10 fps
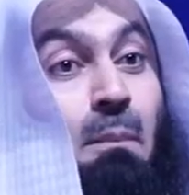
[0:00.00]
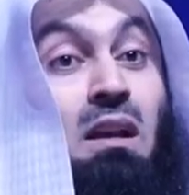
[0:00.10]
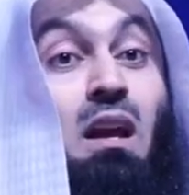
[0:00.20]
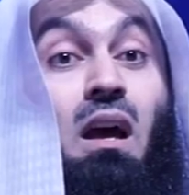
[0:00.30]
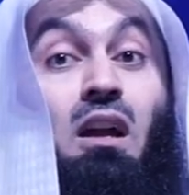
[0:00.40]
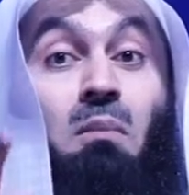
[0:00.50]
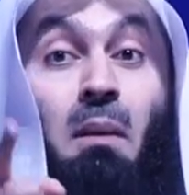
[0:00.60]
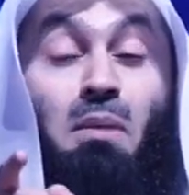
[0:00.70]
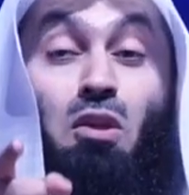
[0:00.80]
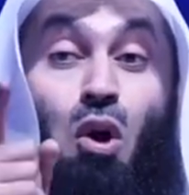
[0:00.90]
But
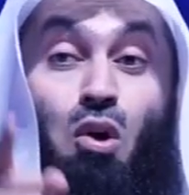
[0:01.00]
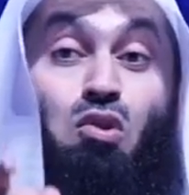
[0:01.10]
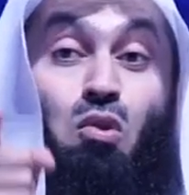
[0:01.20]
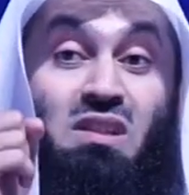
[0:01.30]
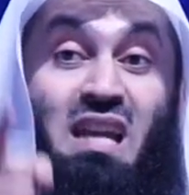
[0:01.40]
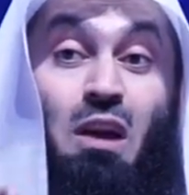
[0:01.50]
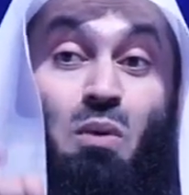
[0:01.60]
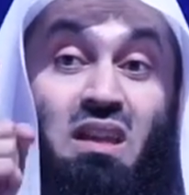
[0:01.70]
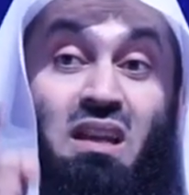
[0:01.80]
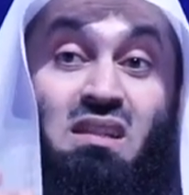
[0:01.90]
remember, those who say
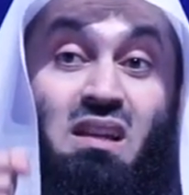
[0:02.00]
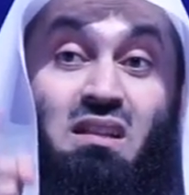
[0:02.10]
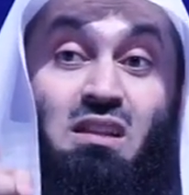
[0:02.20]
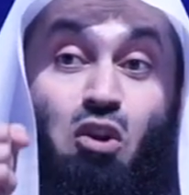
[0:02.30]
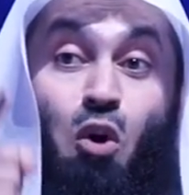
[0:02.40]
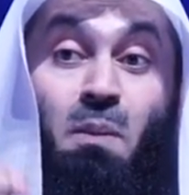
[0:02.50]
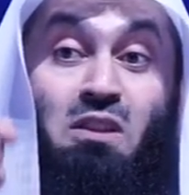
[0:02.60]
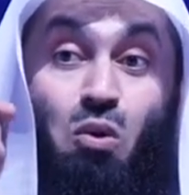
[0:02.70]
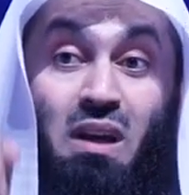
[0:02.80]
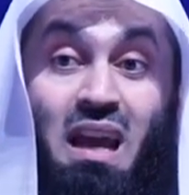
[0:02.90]
within a certain scope,
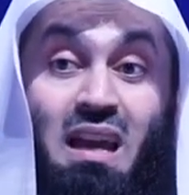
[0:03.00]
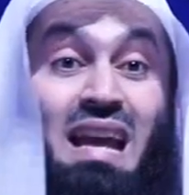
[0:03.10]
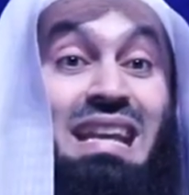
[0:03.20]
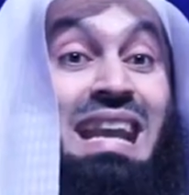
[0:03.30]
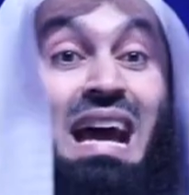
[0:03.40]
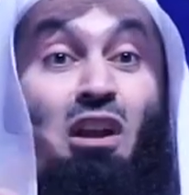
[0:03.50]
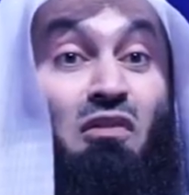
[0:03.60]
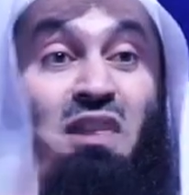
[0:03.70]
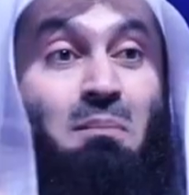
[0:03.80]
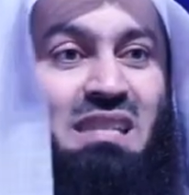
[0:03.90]
it's okay. None
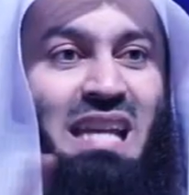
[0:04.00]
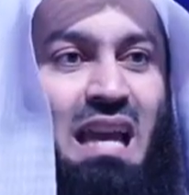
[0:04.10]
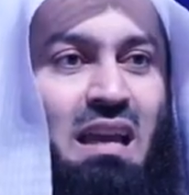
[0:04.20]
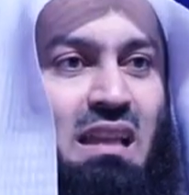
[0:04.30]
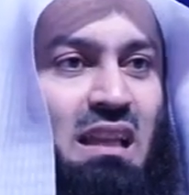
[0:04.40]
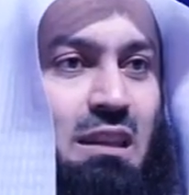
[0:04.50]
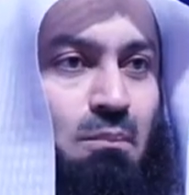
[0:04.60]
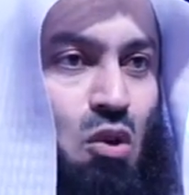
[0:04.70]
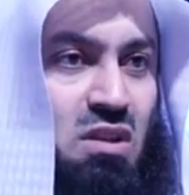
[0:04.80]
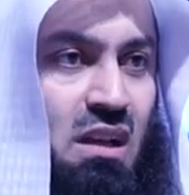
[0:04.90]
of them say that the
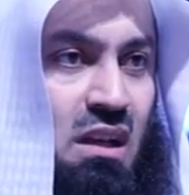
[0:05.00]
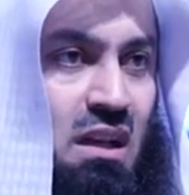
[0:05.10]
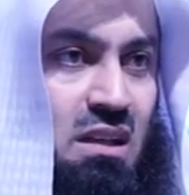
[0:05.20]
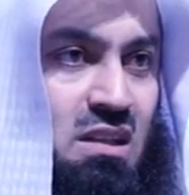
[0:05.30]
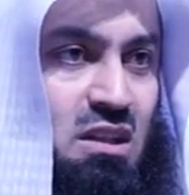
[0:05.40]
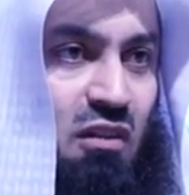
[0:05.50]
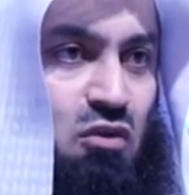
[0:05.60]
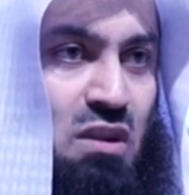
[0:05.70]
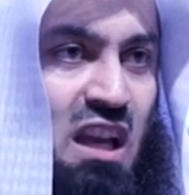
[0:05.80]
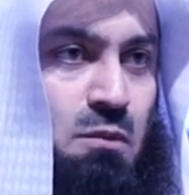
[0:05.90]
musical industry of
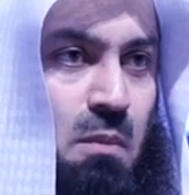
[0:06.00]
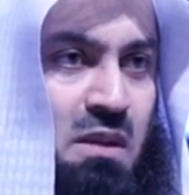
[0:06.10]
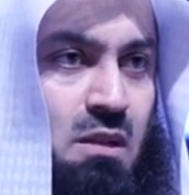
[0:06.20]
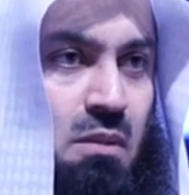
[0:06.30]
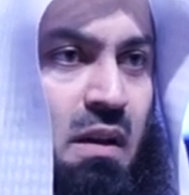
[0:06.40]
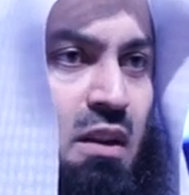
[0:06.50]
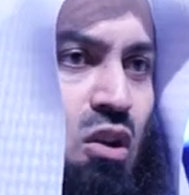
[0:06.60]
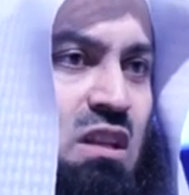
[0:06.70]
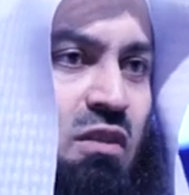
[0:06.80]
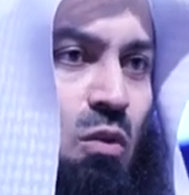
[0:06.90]
today is permissible.
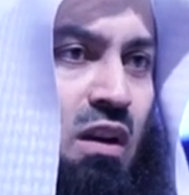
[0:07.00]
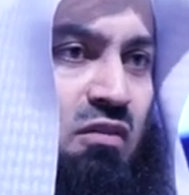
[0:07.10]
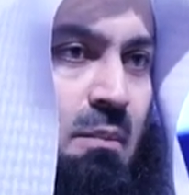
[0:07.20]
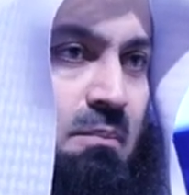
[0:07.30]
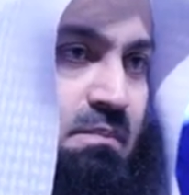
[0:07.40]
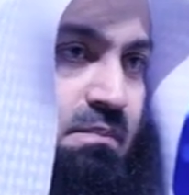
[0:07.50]
Not even one of them.